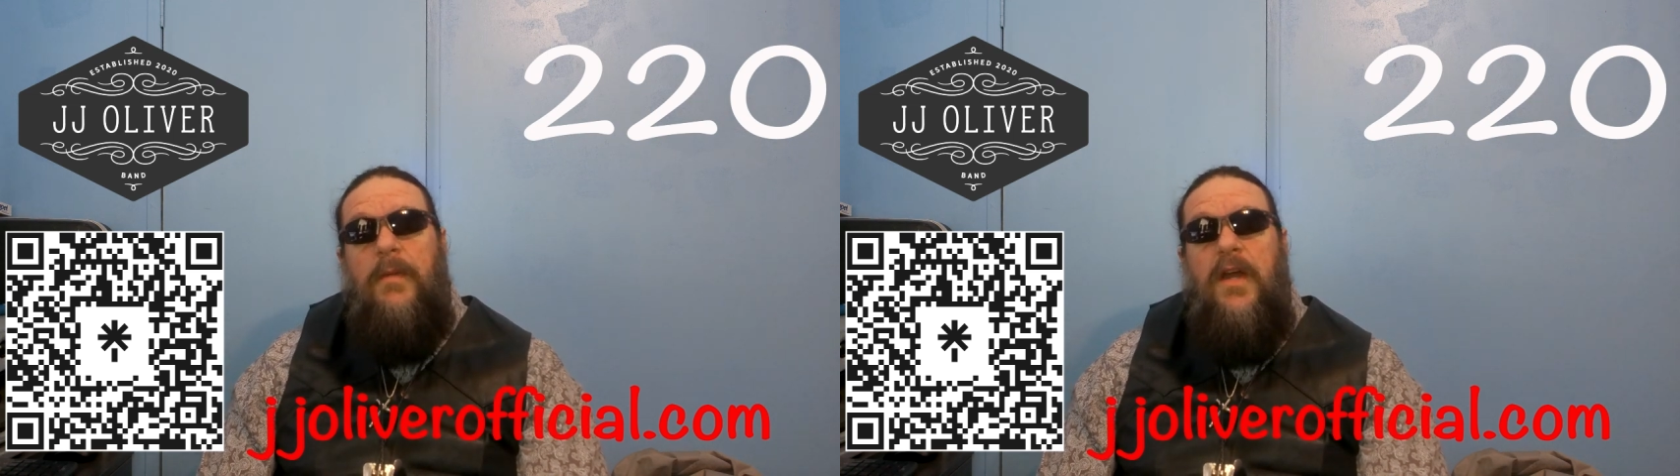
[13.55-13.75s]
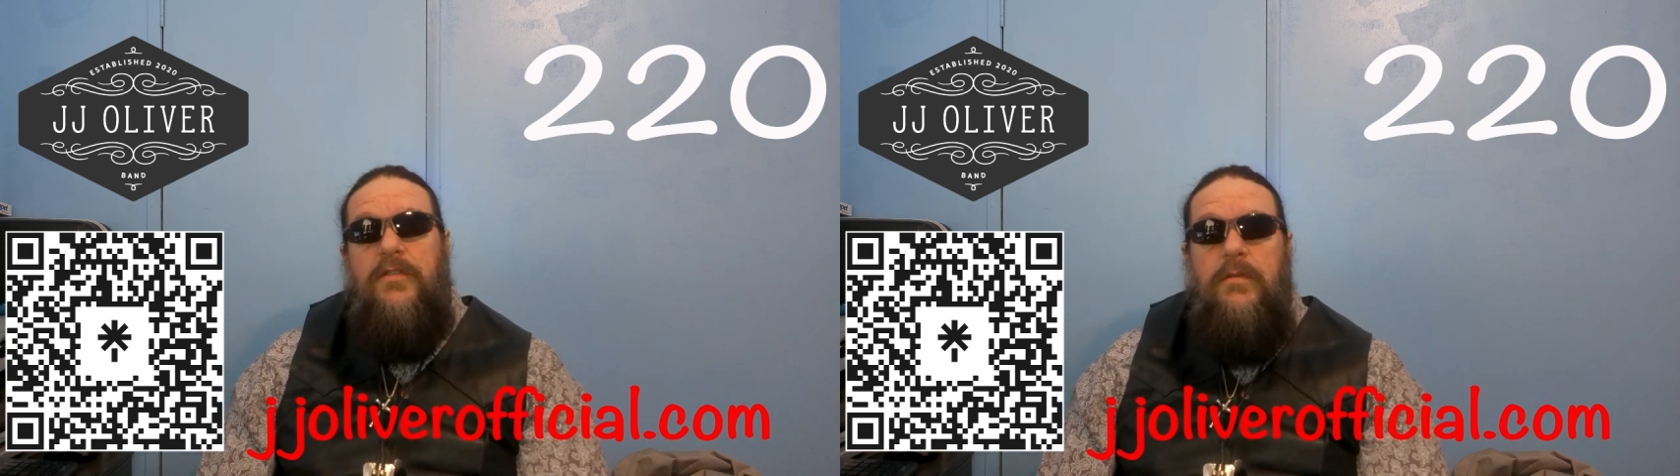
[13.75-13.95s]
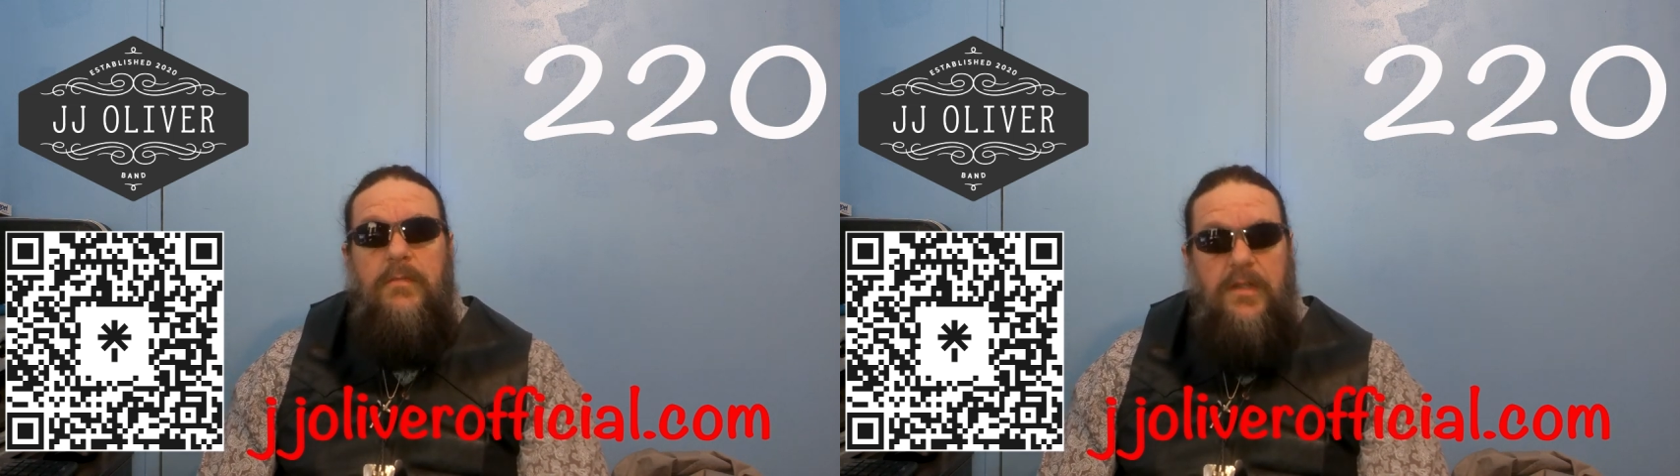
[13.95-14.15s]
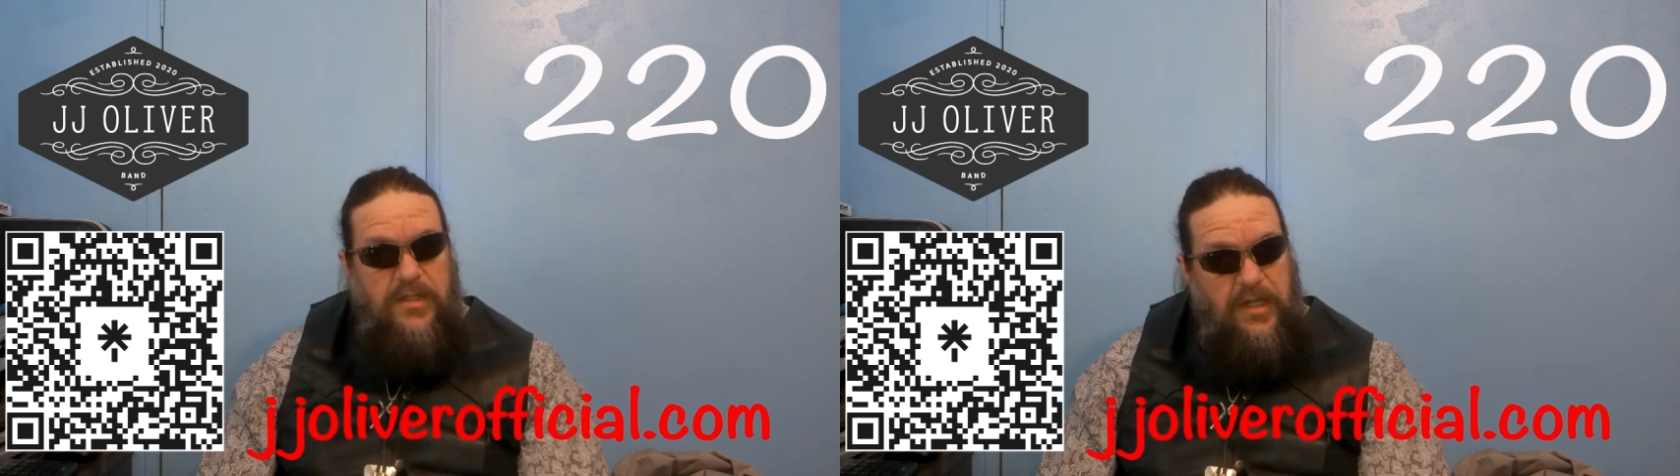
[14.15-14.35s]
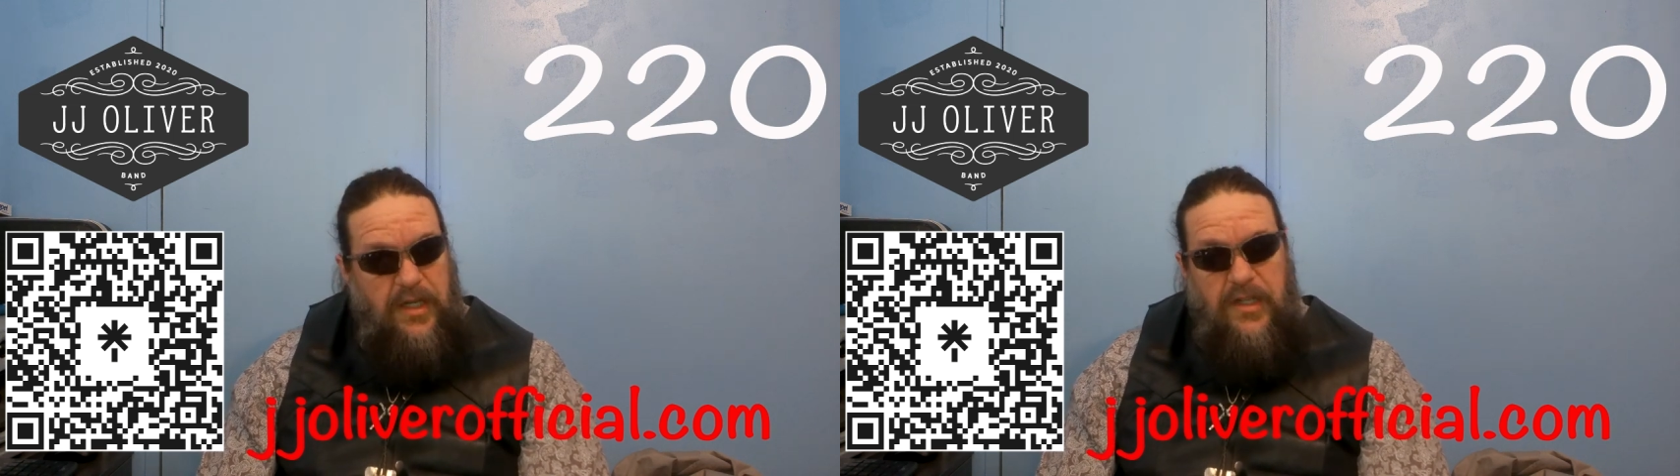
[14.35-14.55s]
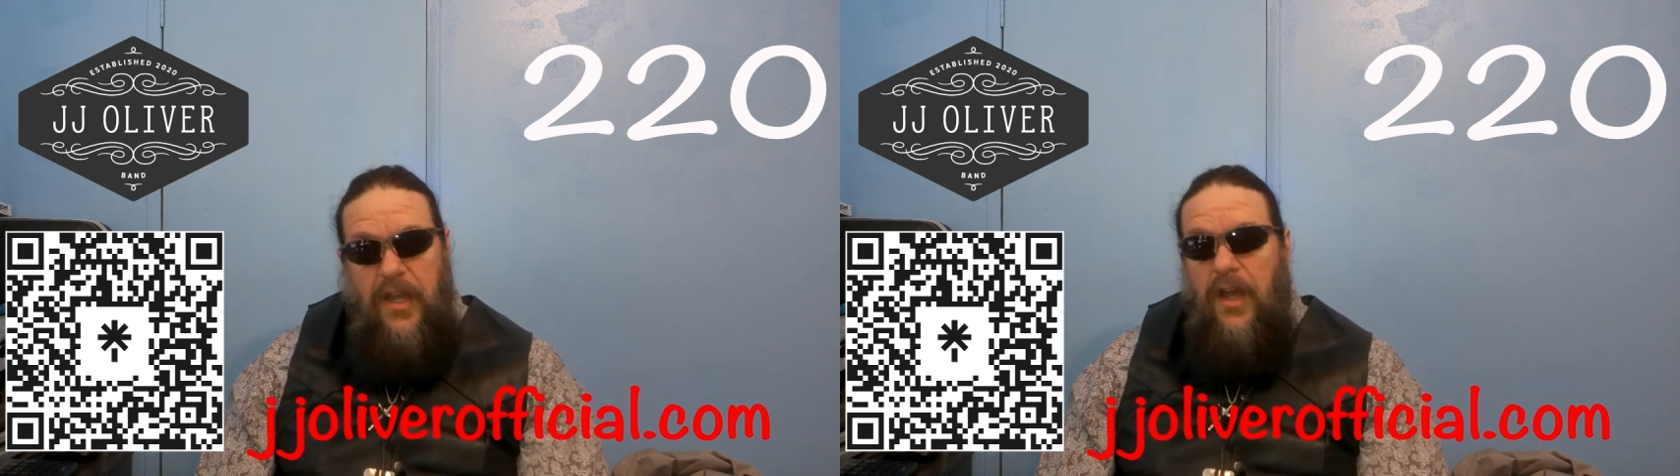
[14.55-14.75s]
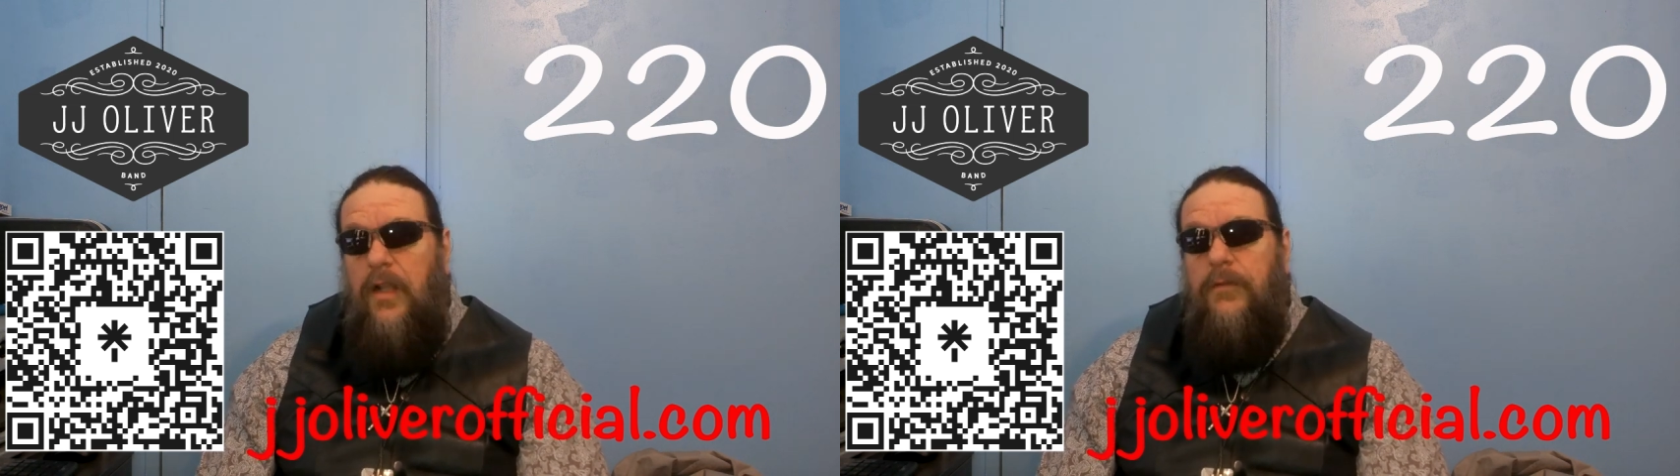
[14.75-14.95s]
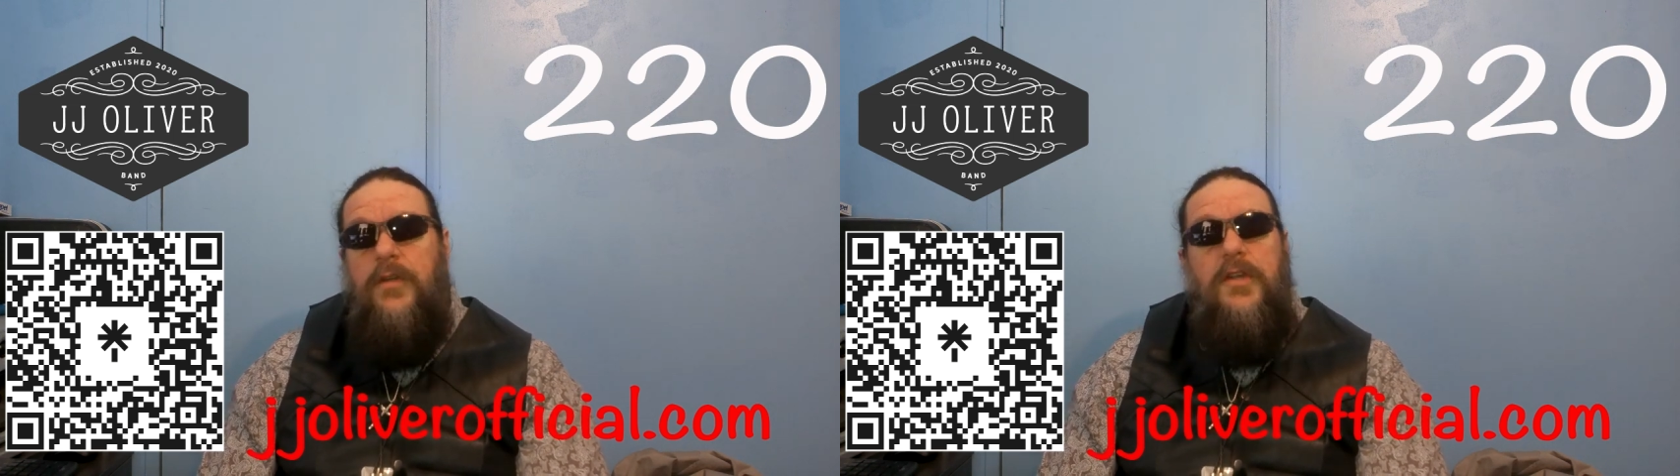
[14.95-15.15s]
Mushroom with the J.J.
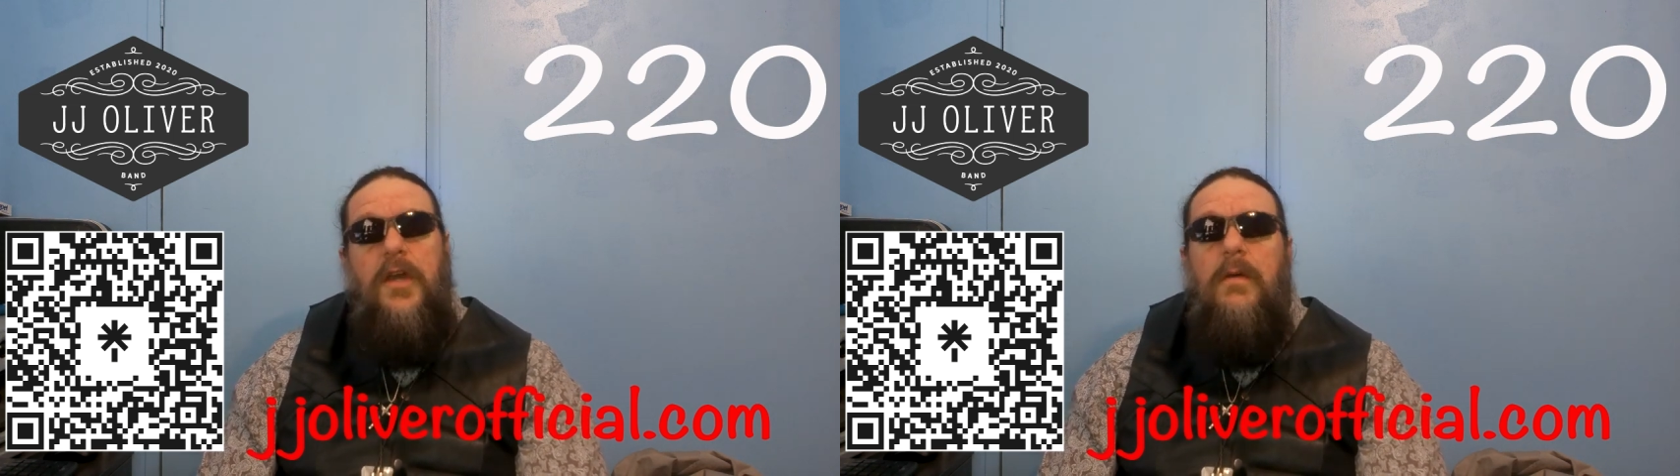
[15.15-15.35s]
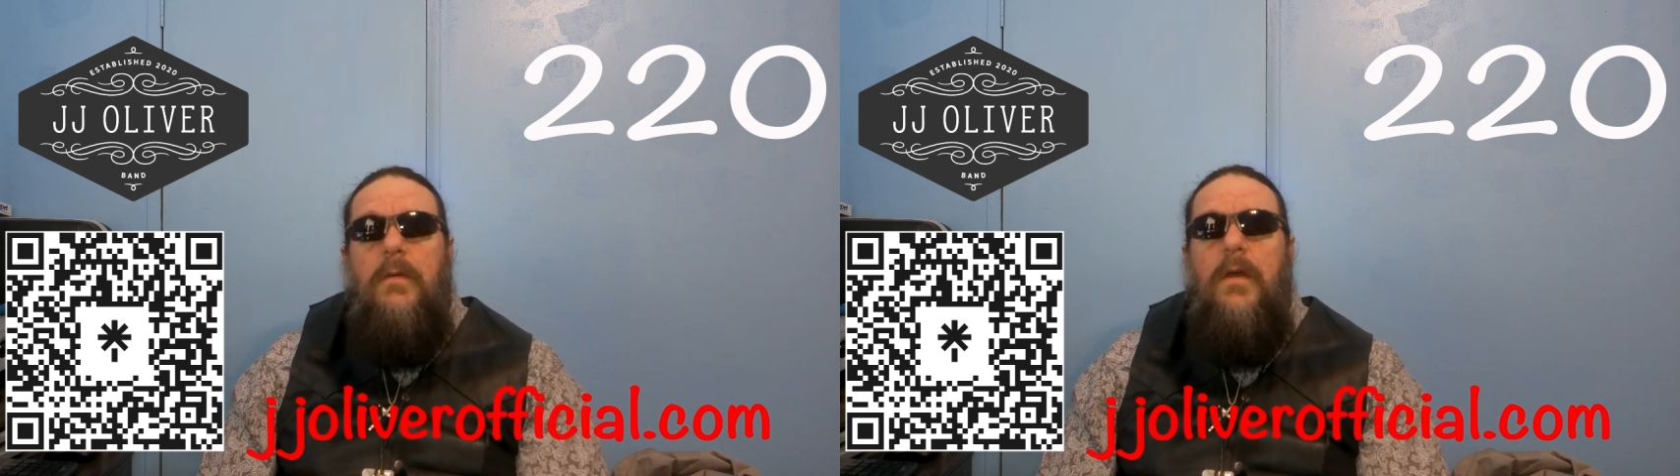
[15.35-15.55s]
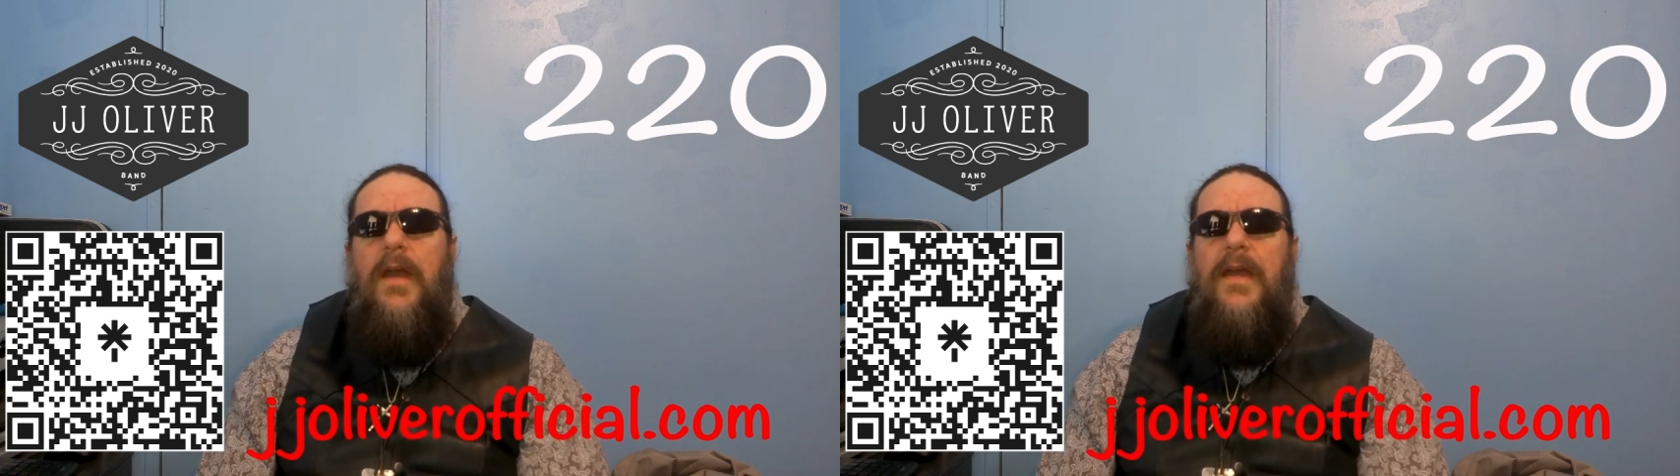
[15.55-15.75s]
Oliver Show.